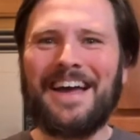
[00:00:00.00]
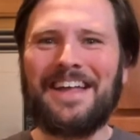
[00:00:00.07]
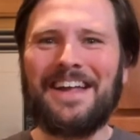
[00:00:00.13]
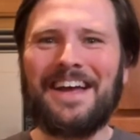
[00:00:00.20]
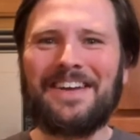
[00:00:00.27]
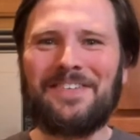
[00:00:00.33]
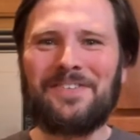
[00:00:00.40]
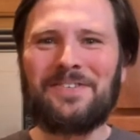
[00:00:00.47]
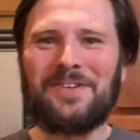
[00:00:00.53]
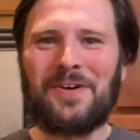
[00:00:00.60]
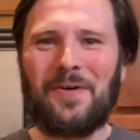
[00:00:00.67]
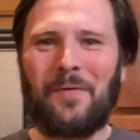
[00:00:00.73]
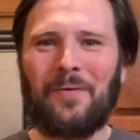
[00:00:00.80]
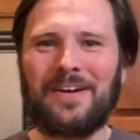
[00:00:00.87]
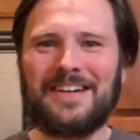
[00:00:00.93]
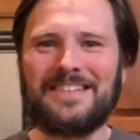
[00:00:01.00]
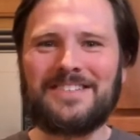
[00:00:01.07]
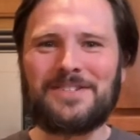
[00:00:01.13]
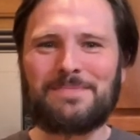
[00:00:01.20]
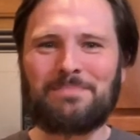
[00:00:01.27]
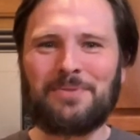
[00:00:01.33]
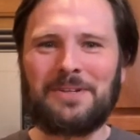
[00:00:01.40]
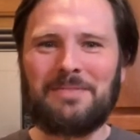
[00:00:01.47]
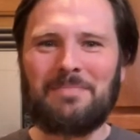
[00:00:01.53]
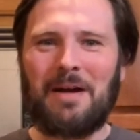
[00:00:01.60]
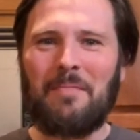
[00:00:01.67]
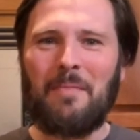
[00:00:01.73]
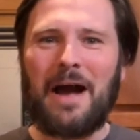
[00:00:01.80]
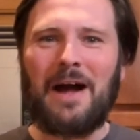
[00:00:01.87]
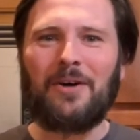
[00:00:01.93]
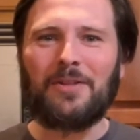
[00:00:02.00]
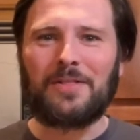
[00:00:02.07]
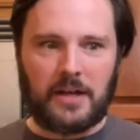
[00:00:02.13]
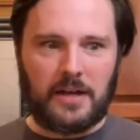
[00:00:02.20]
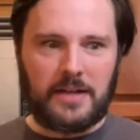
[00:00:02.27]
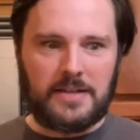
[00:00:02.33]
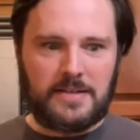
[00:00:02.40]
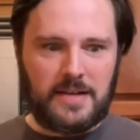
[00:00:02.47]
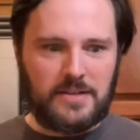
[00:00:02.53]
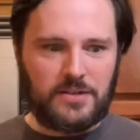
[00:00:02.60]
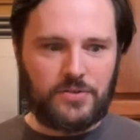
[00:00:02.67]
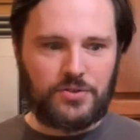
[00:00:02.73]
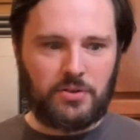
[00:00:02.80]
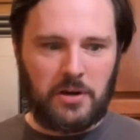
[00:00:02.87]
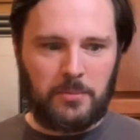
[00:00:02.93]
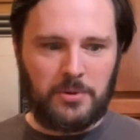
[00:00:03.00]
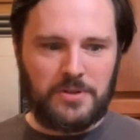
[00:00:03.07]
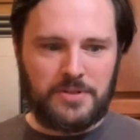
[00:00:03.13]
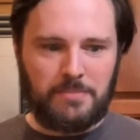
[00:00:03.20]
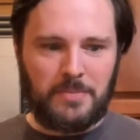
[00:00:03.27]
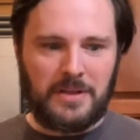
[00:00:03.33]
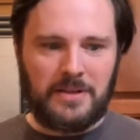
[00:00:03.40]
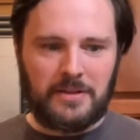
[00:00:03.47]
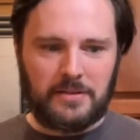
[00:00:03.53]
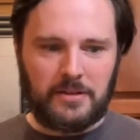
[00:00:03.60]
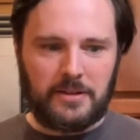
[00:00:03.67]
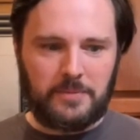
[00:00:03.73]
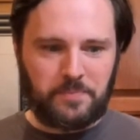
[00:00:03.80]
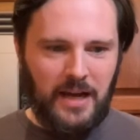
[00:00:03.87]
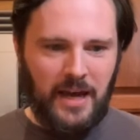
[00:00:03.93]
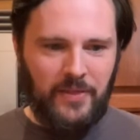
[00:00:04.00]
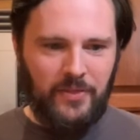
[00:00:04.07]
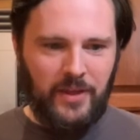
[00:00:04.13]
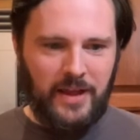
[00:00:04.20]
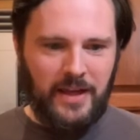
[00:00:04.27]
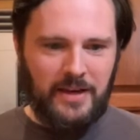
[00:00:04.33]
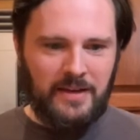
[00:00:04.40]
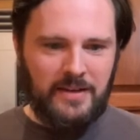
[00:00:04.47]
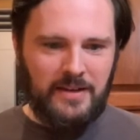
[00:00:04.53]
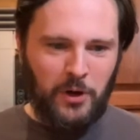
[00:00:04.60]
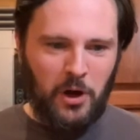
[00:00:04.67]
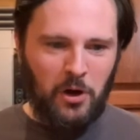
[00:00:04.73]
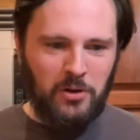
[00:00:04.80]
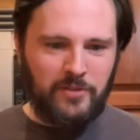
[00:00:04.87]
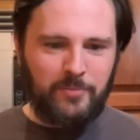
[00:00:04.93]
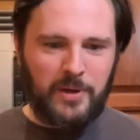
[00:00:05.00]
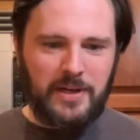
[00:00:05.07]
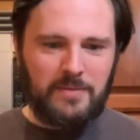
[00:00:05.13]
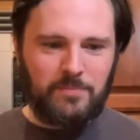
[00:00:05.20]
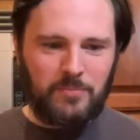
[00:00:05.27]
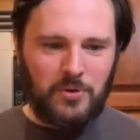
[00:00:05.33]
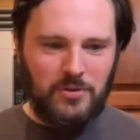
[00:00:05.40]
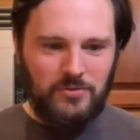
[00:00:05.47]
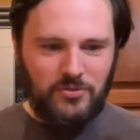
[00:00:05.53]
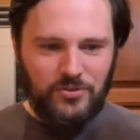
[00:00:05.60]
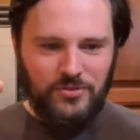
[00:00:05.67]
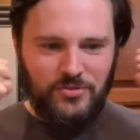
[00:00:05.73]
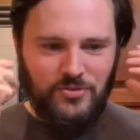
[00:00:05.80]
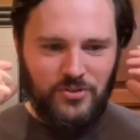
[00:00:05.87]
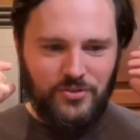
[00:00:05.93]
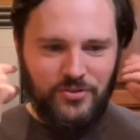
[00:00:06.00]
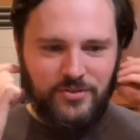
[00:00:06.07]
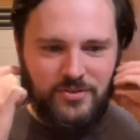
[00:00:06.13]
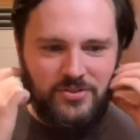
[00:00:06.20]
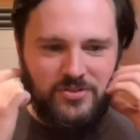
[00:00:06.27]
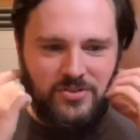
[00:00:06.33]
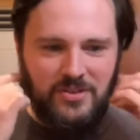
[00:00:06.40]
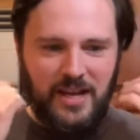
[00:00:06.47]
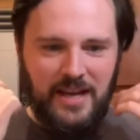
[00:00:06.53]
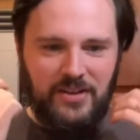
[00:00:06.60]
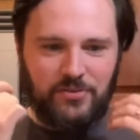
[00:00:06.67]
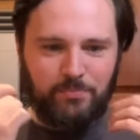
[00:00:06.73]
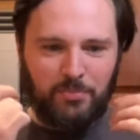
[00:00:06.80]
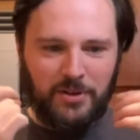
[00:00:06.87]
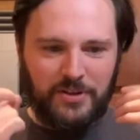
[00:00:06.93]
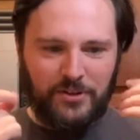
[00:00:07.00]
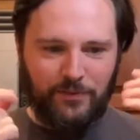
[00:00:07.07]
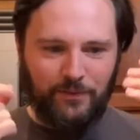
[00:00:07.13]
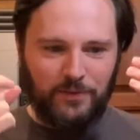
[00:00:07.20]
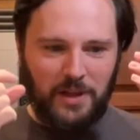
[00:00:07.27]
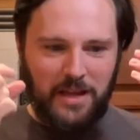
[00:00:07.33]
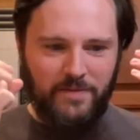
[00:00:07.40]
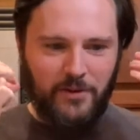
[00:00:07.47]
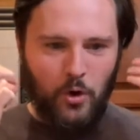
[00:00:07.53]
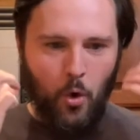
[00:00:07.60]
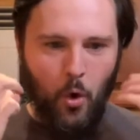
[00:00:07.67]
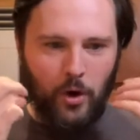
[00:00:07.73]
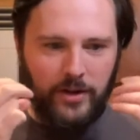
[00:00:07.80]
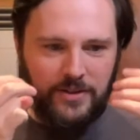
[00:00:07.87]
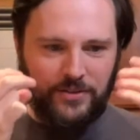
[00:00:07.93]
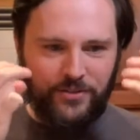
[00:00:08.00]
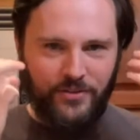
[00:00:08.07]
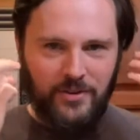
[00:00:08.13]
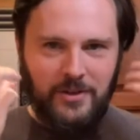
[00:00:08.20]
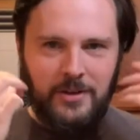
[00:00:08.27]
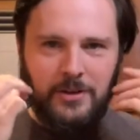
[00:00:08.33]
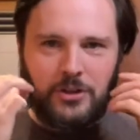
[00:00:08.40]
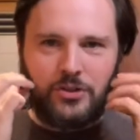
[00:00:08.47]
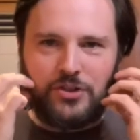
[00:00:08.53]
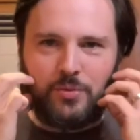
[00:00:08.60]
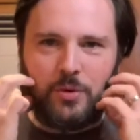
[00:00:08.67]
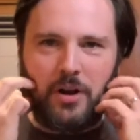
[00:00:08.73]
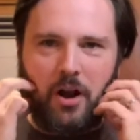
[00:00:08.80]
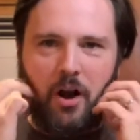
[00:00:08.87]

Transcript: I don't know what I just put in my mouth. I could taste the strawberries immediately. And then all of my just just taste buds, flavonoids, just went